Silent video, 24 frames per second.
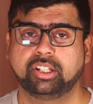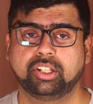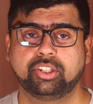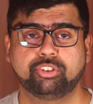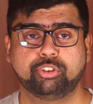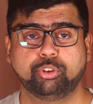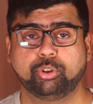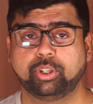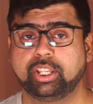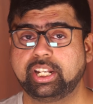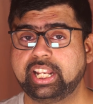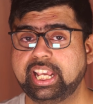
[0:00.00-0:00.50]

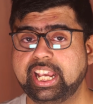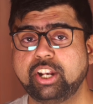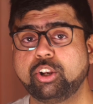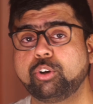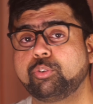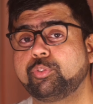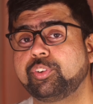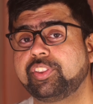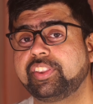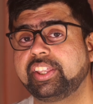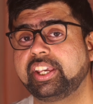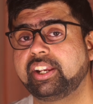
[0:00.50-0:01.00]
So you can head
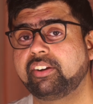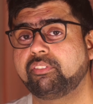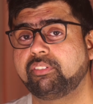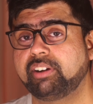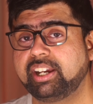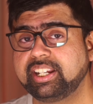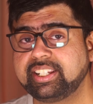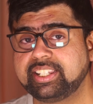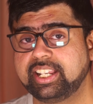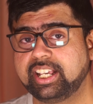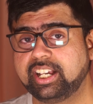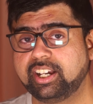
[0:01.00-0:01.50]
over there
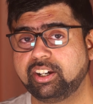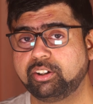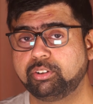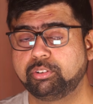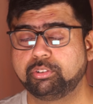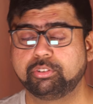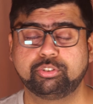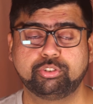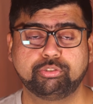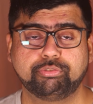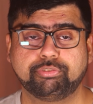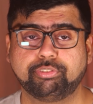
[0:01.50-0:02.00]
right now
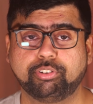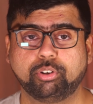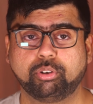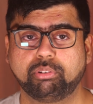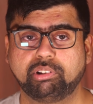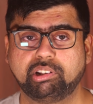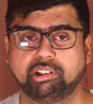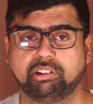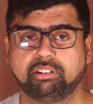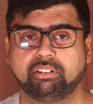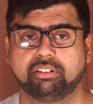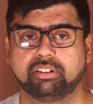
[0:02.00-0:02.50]
to
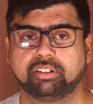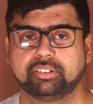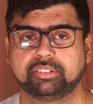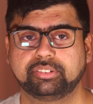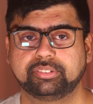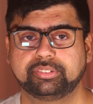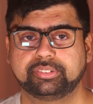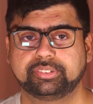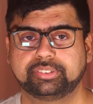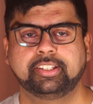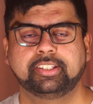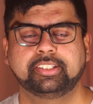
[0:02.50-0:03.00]
follow along.
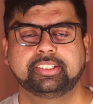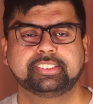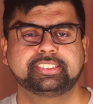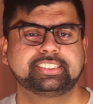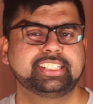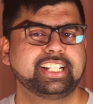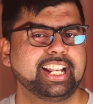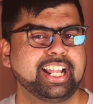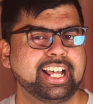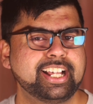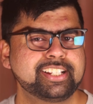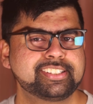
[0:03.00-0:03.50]

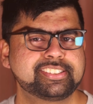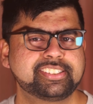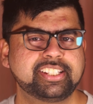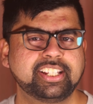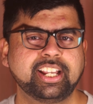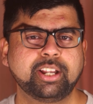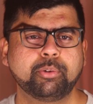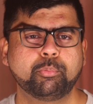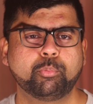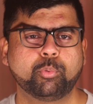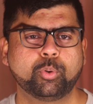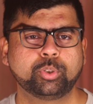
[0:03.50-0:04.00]
The last
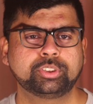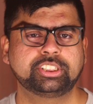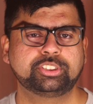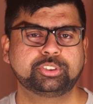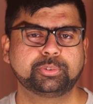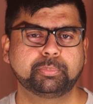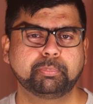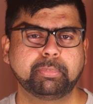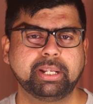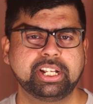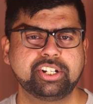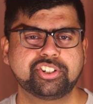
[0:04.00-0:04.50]
thing I wanted
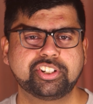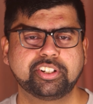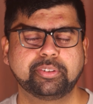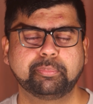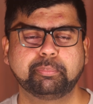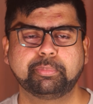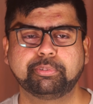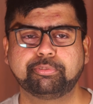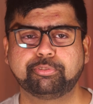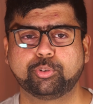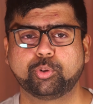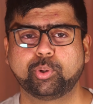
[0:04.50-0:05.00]
to
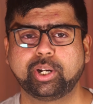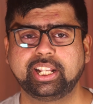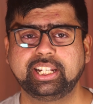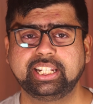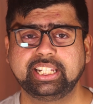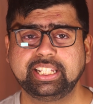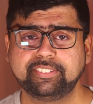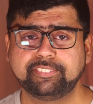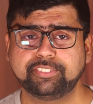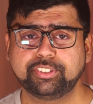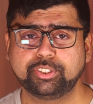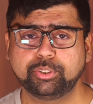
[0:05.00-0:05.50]
mention before I
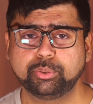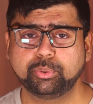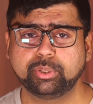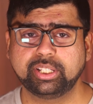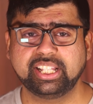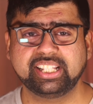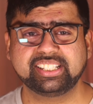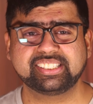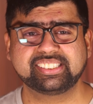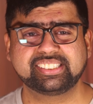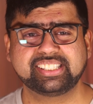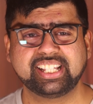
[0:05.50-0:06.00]
leave you
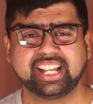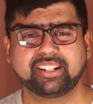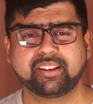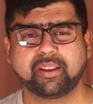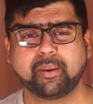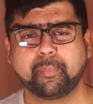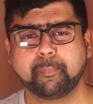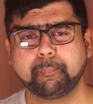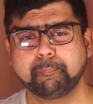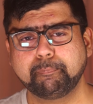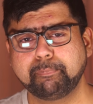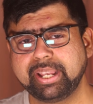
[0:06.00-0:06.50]
is that
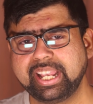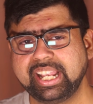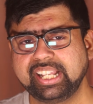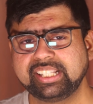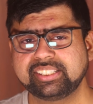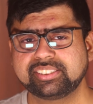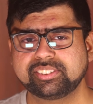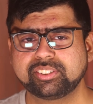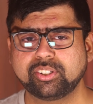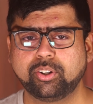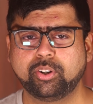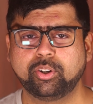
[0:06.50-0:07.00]

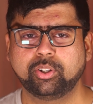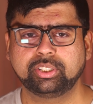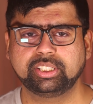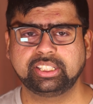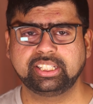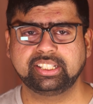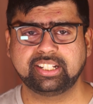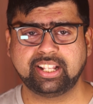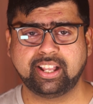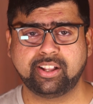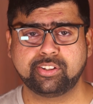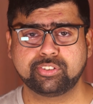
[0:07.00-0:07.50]
based on
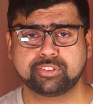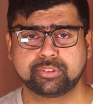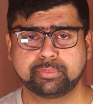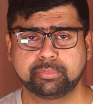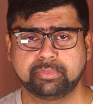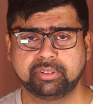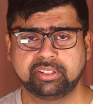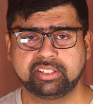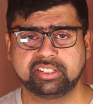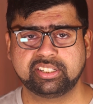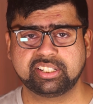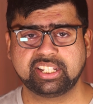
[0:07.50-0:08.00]
the
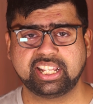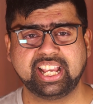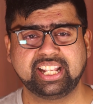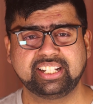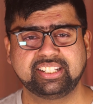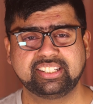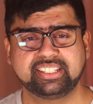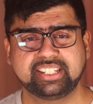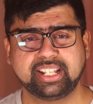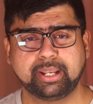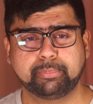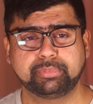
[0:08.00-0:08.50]
announcement
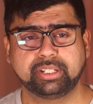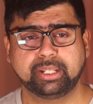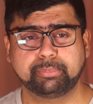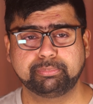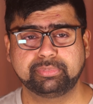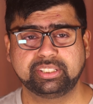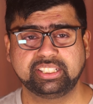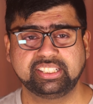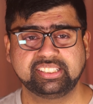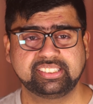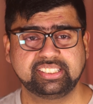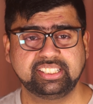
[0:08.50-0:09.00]
at
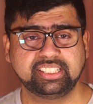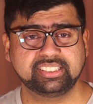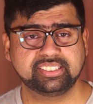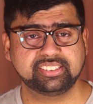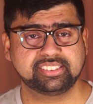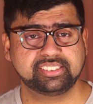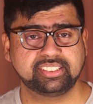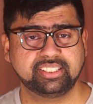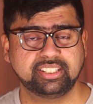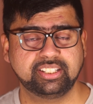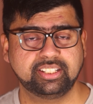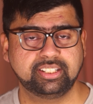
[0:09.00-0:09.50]
WWDC
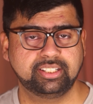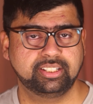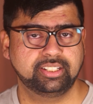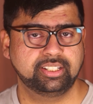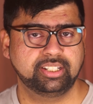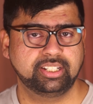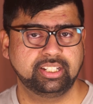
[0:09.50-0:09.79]
this year,